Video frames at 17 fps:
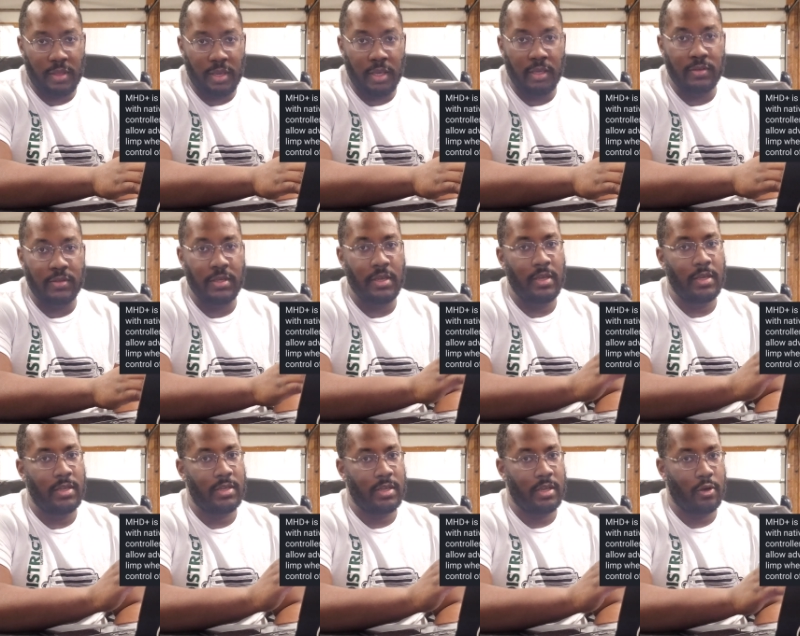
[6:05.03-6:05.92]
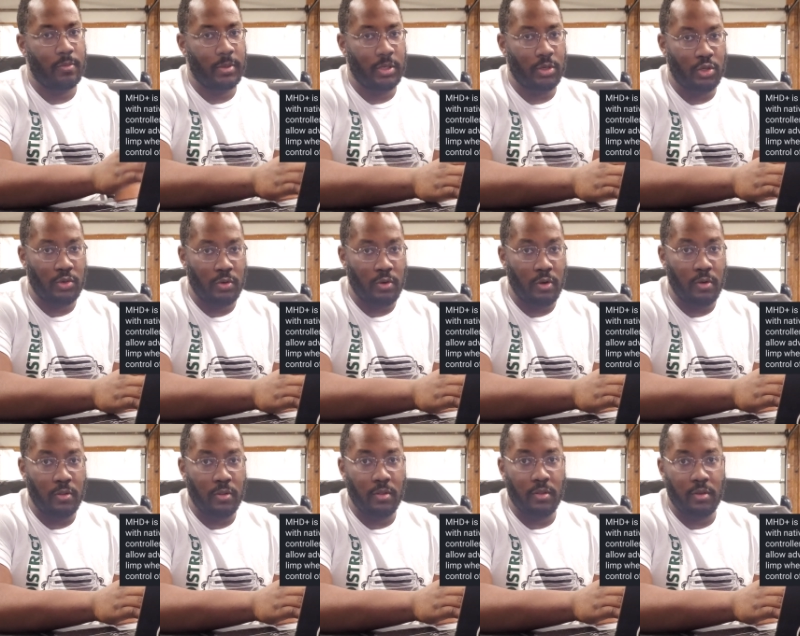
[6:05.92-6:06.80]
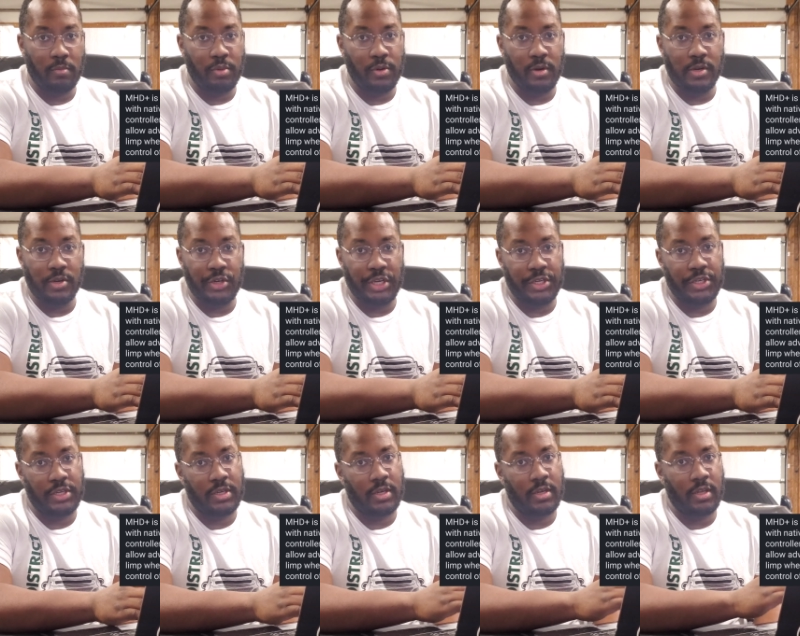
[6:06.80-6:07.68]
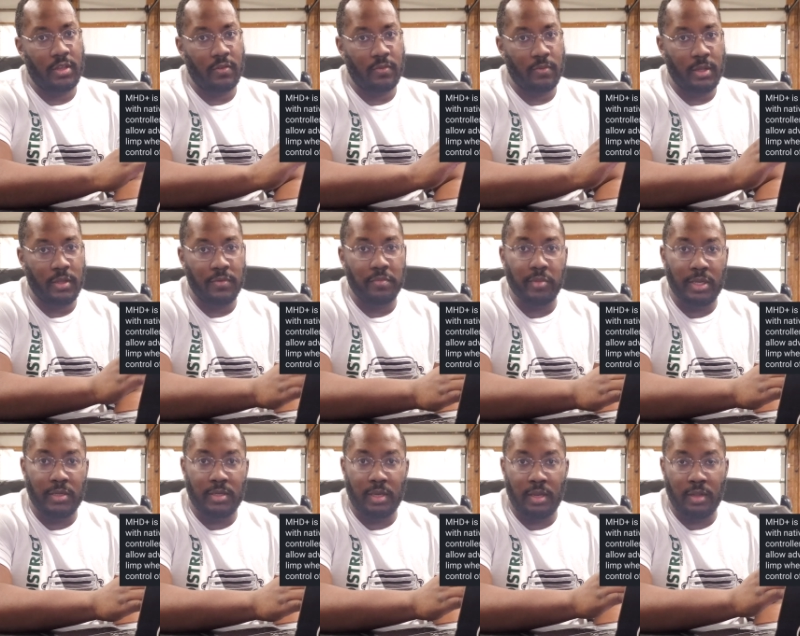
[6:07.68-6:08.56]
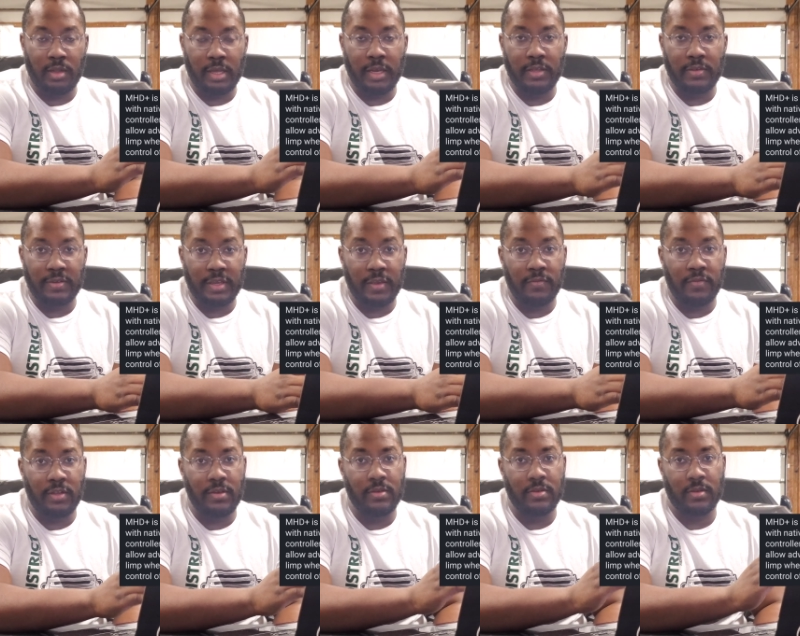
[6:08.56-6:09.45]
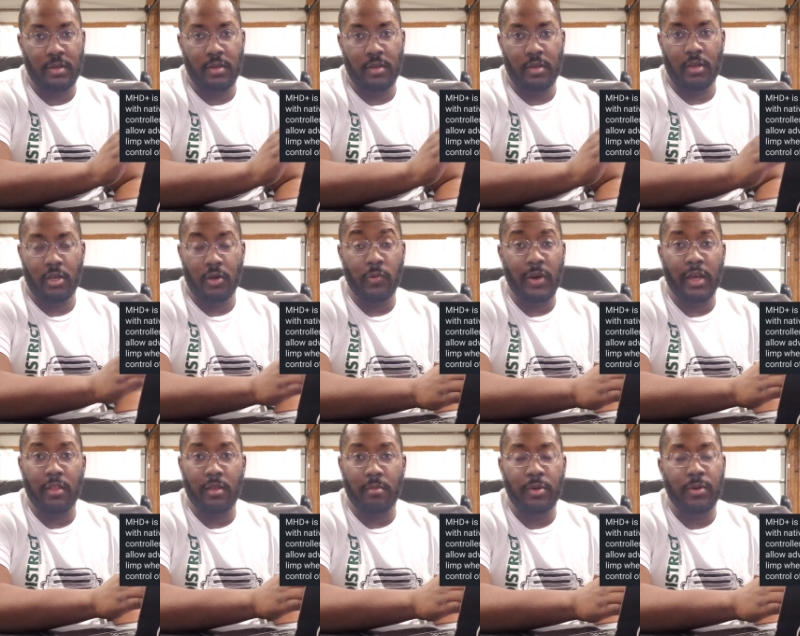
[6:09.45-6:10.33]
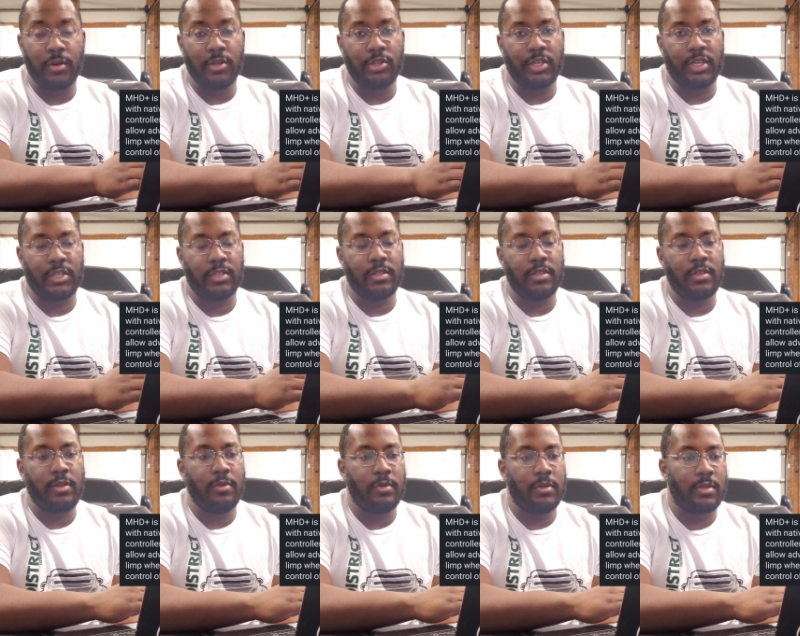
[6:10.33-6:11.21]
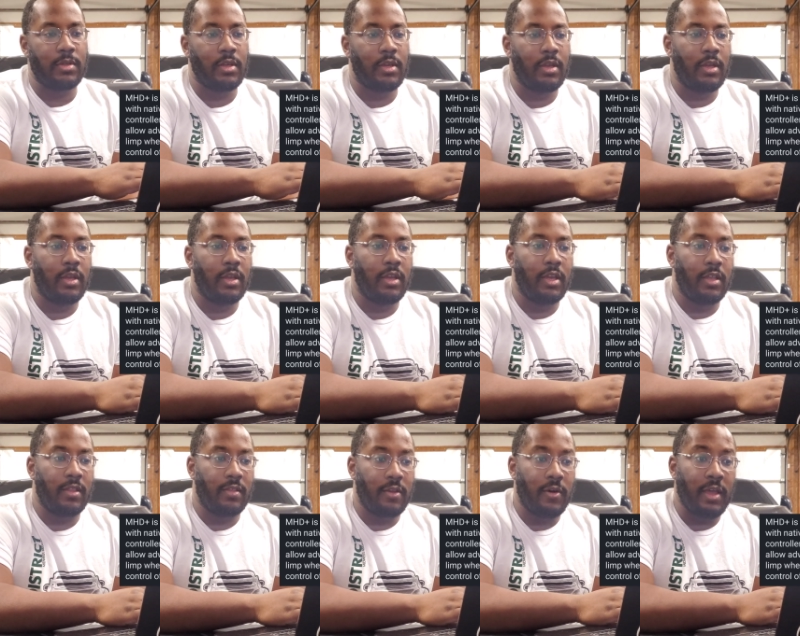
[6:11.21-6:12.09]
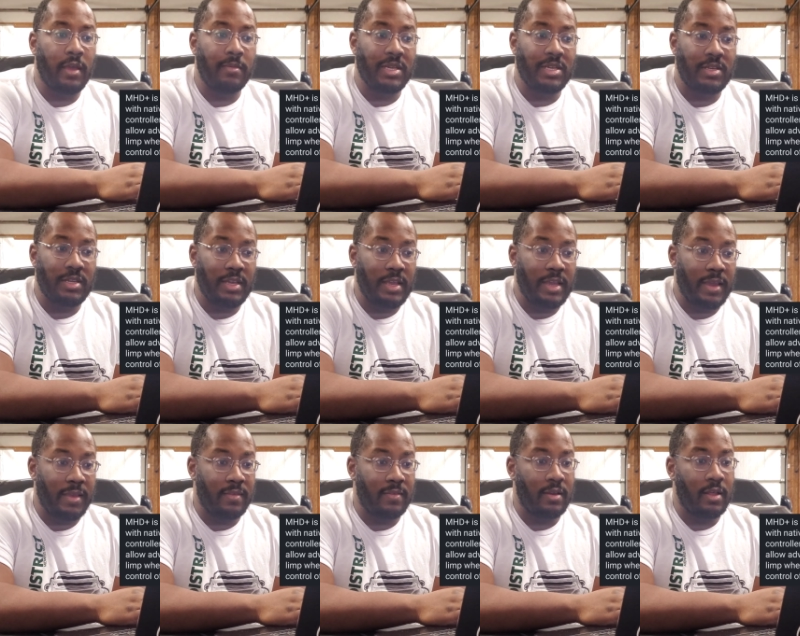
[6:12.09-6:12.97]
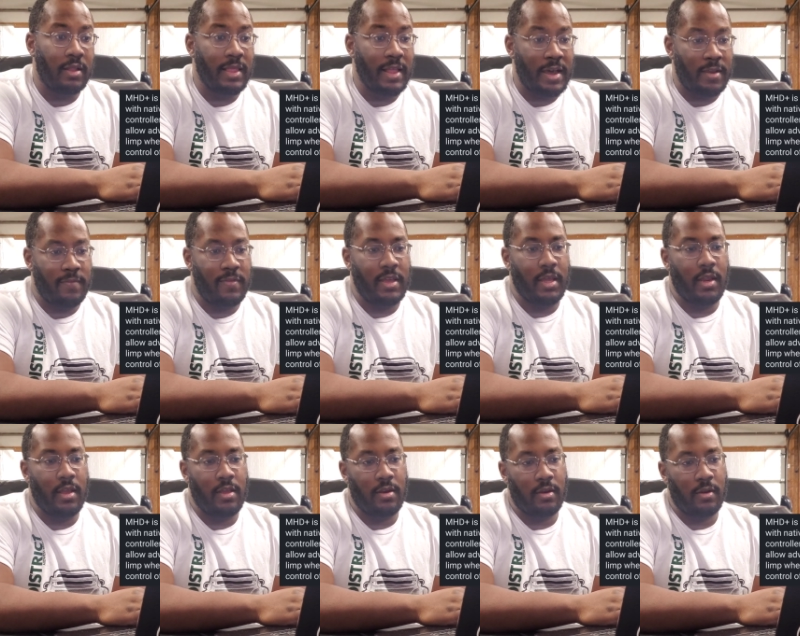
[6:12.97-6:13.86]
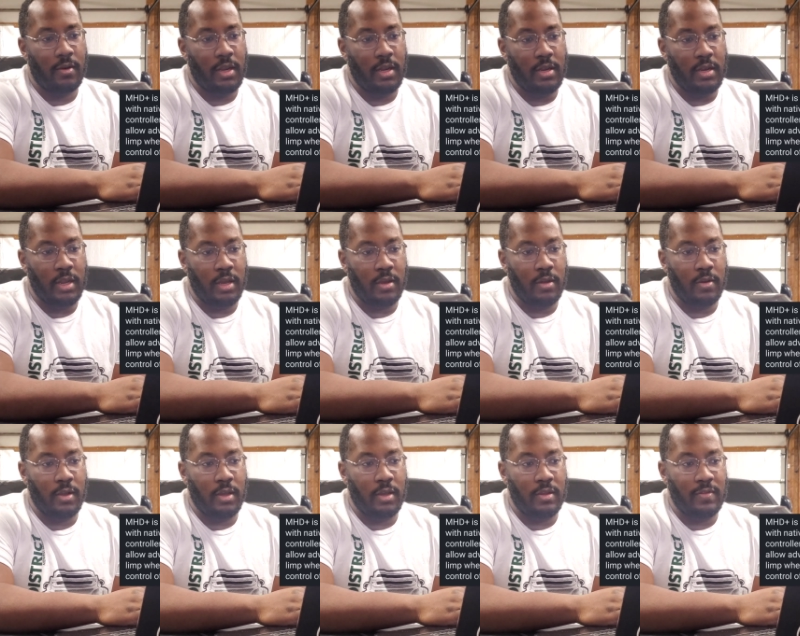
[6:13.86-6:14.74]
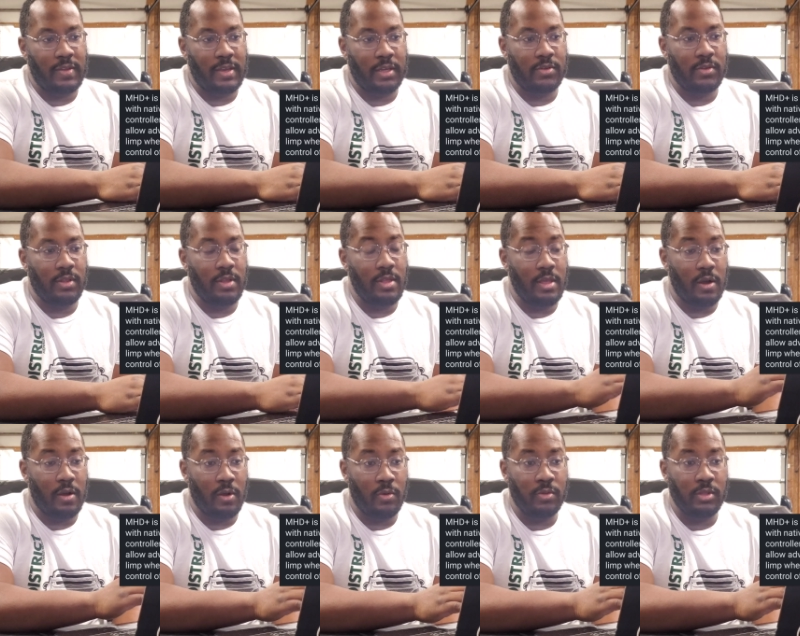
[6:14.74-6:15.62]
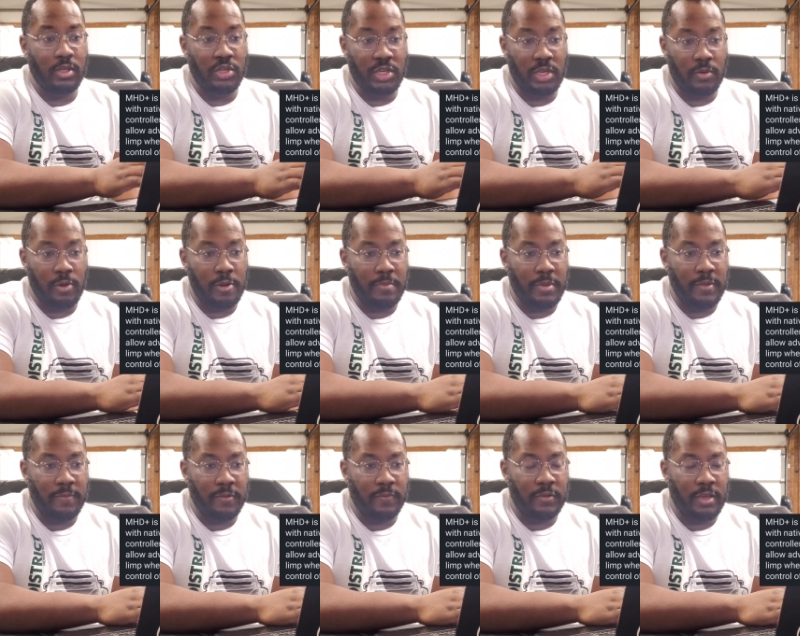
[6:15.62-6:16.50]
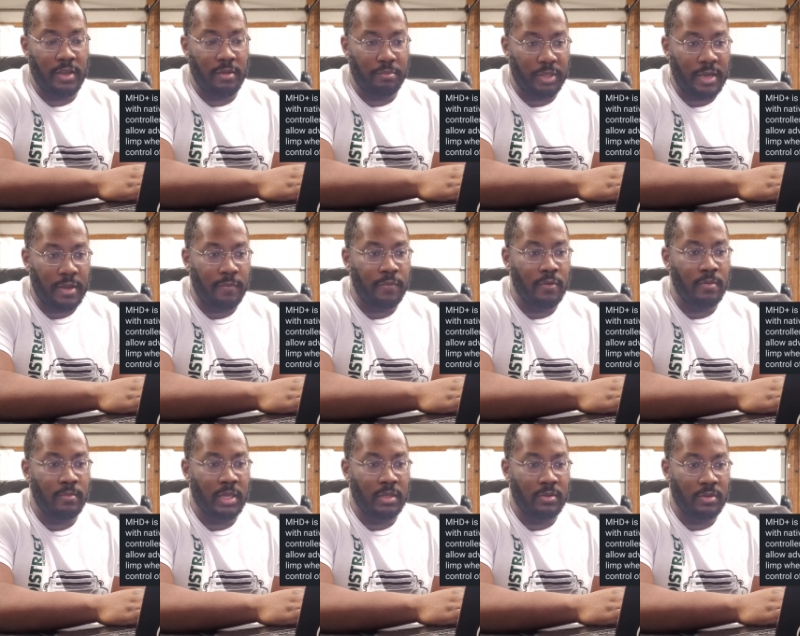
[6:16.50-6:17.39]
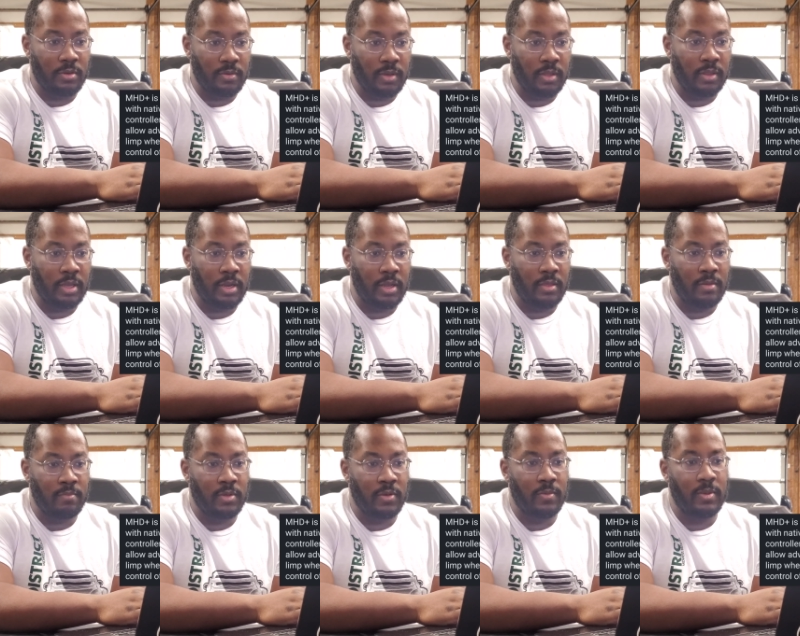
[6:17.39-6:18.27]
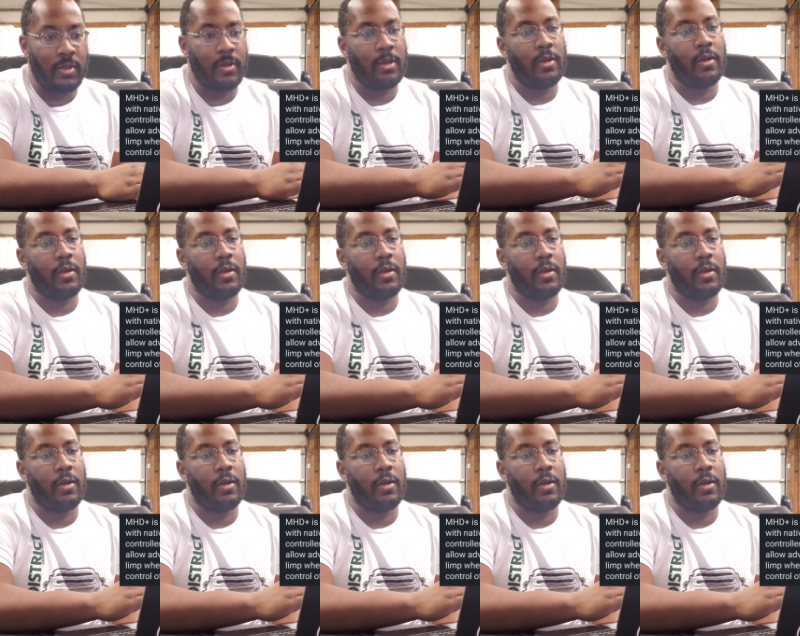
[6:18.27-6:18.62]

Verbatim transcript: things to help control the port injection as well as maintain a lot of safeties around the port injection's use. And so MHD has a lot of that integrated now, and it's actually the only Gen 1 B58 platform that's doing that at the moment.